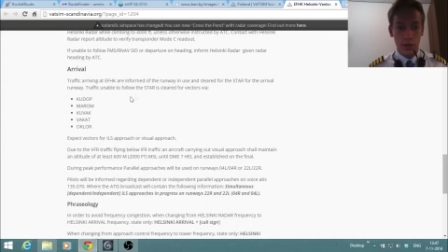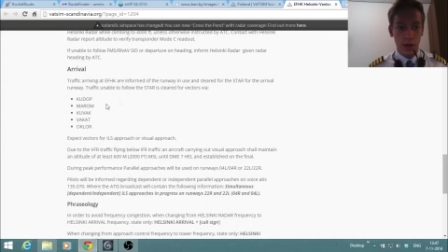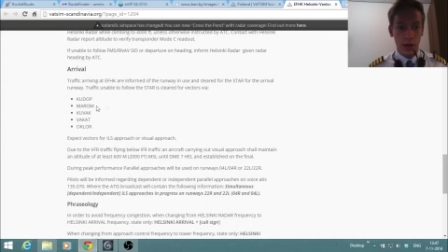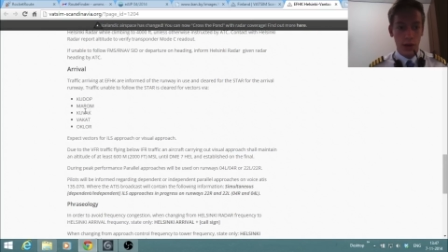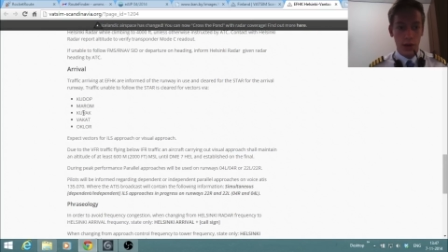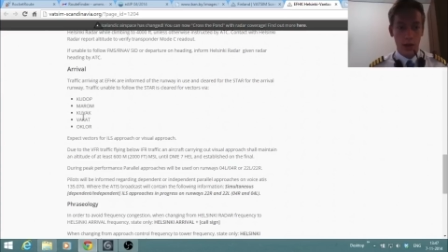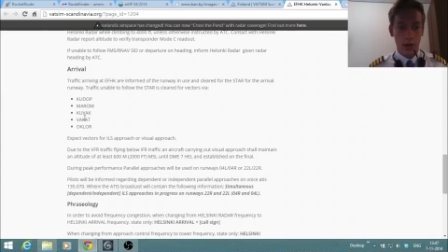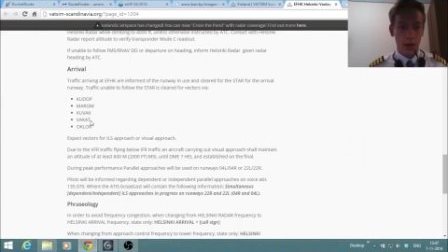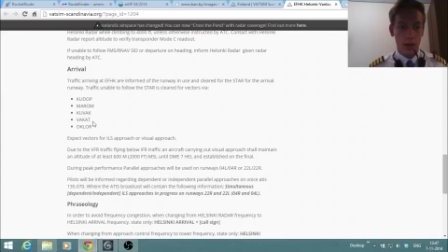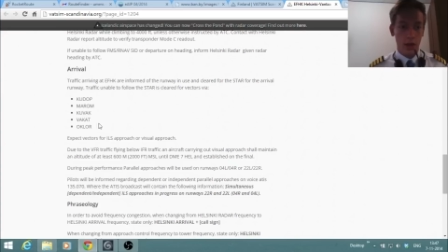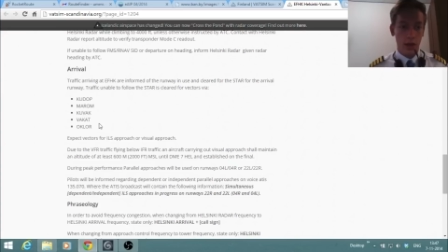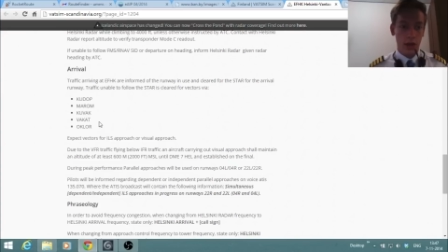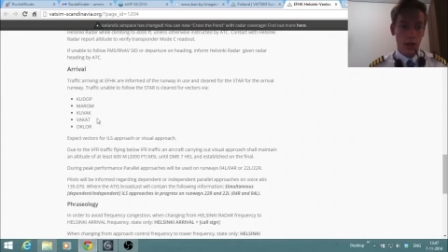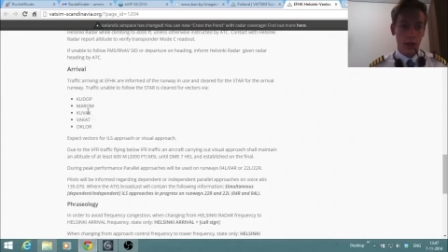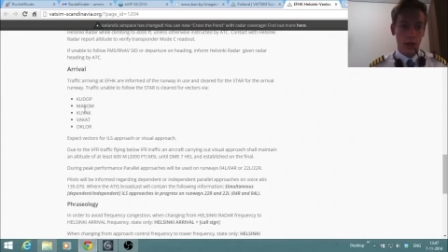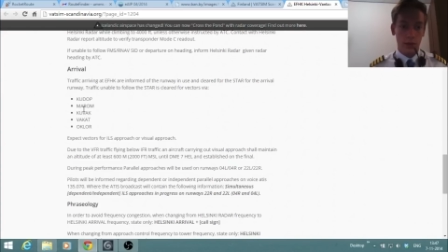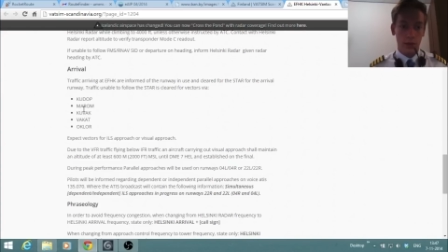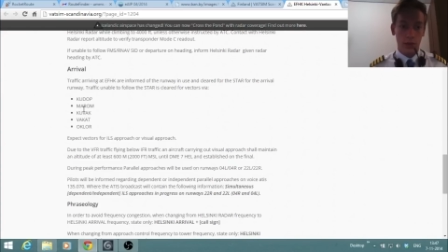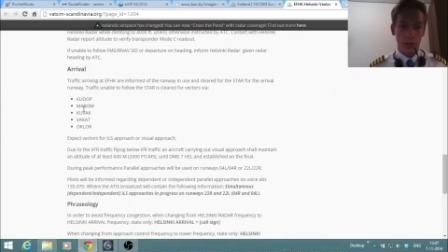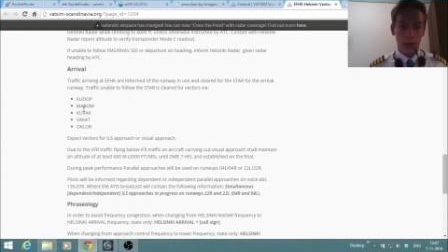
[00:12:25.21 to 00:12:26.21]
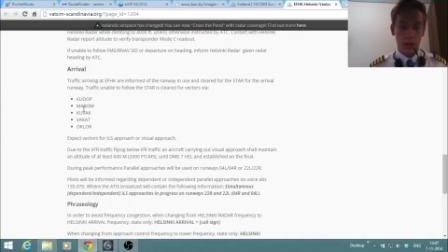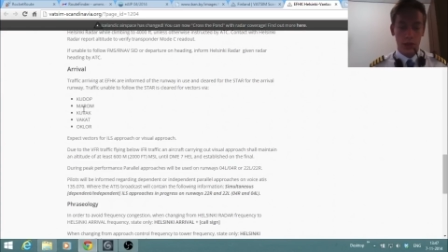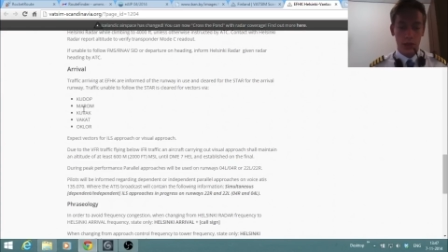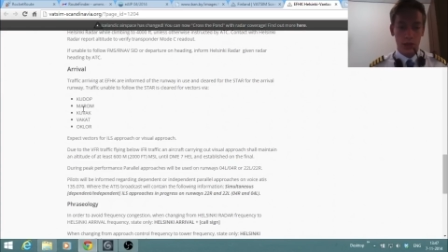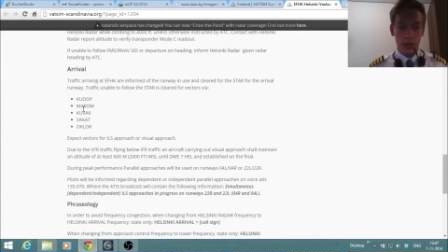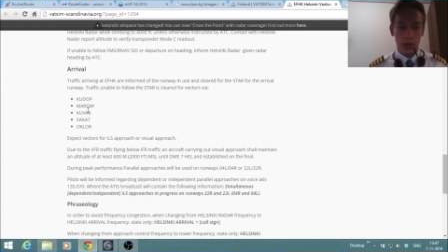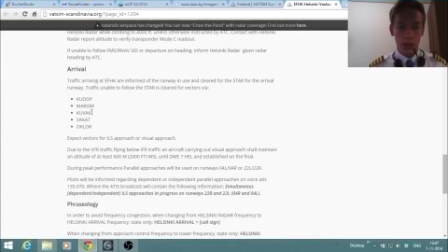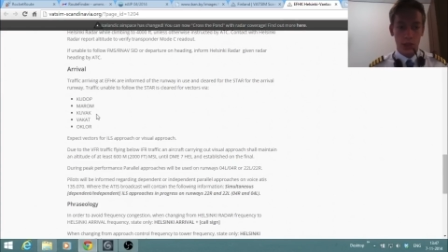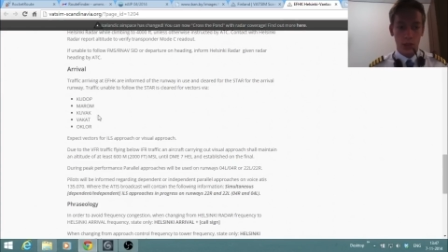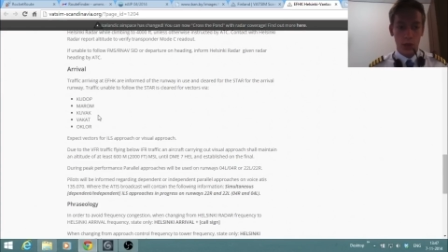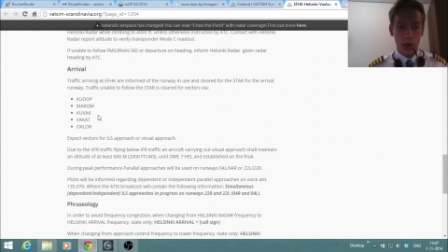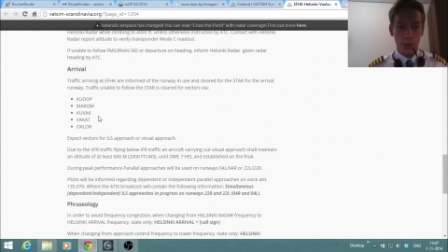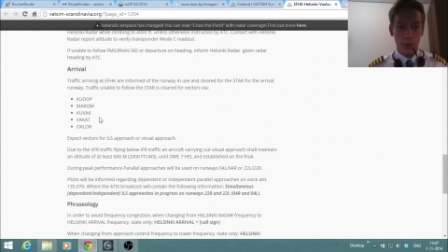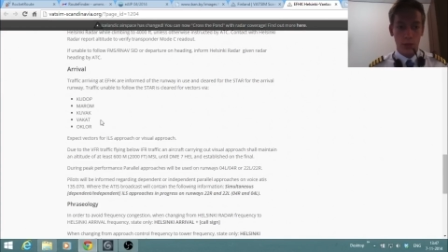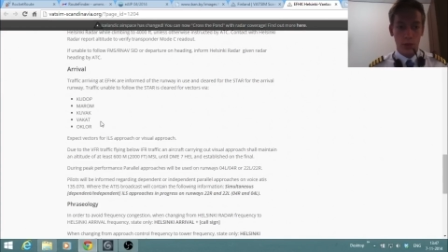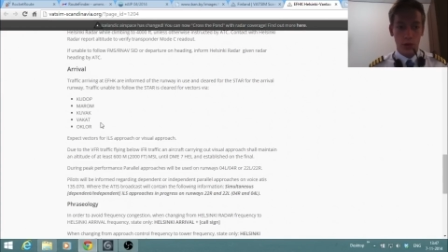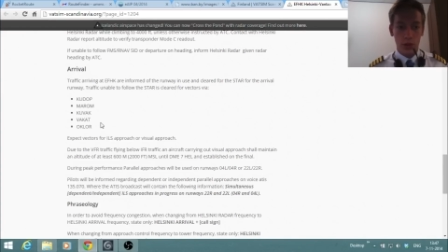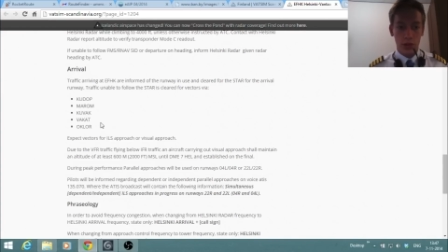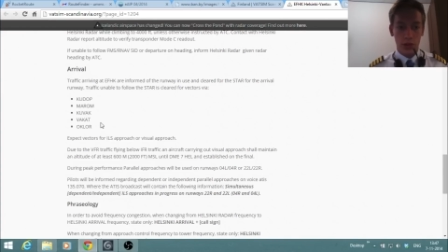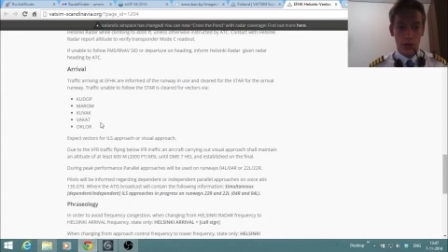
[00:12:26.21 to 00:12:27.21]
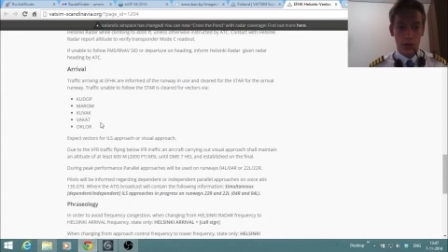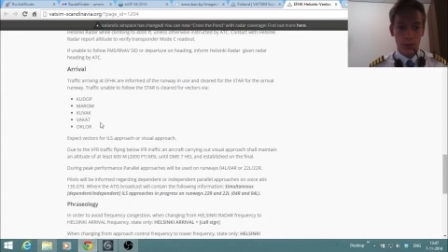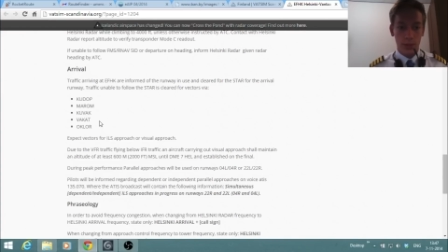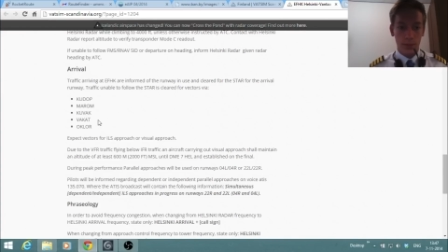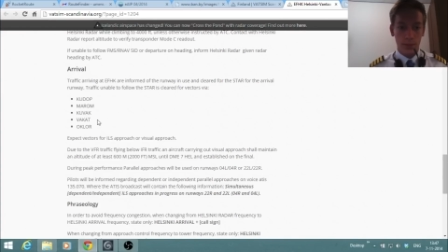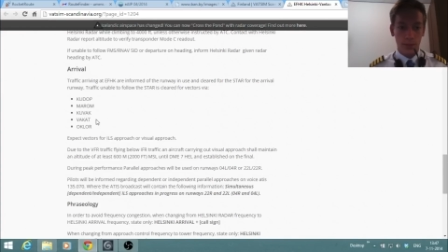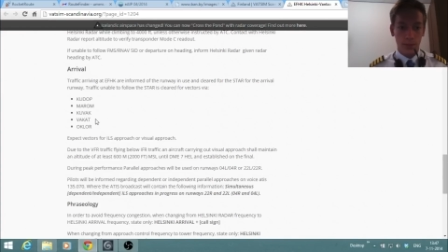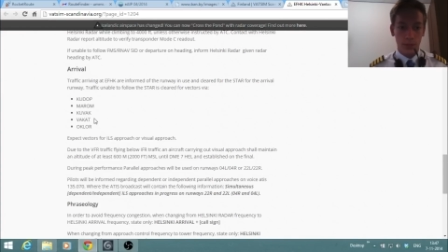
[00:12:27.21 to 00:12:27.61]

via these and these waypoints.